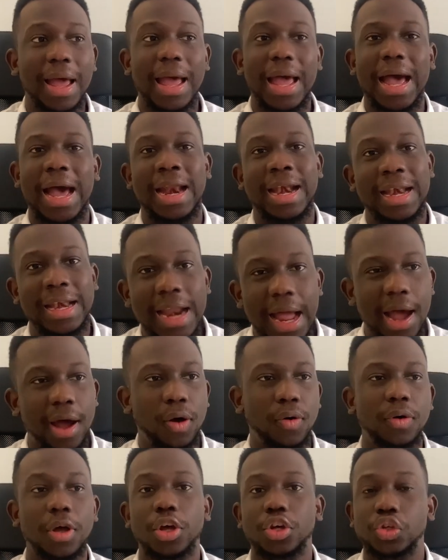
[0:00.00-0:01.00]
And
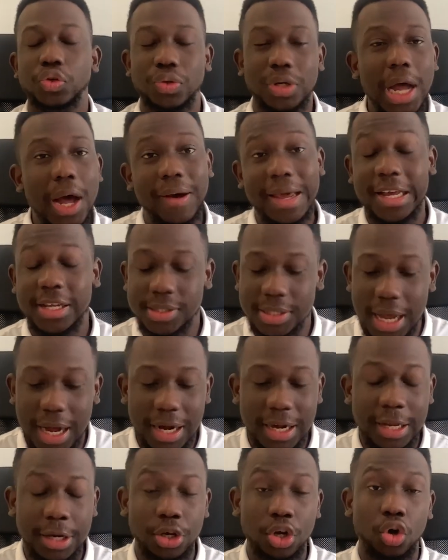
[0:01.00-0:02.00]
now you now
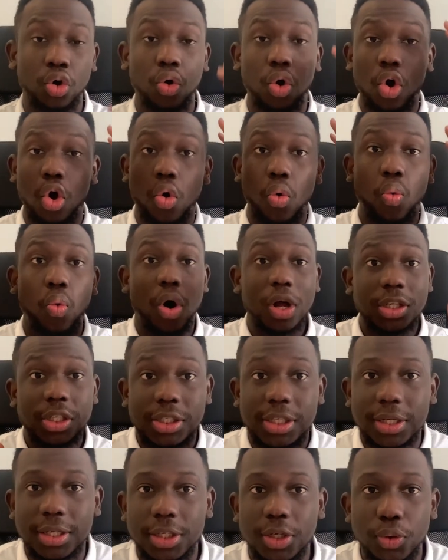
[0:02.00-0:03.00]
exactly know what
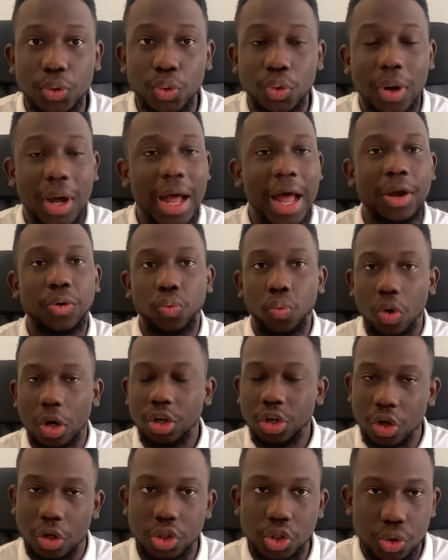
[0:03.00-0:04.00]
to do and
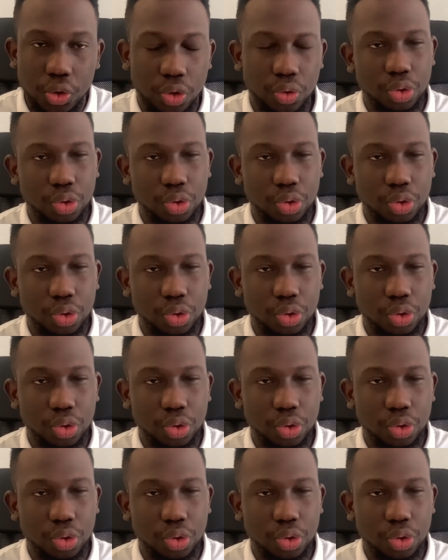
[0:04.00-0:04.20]
what not to do.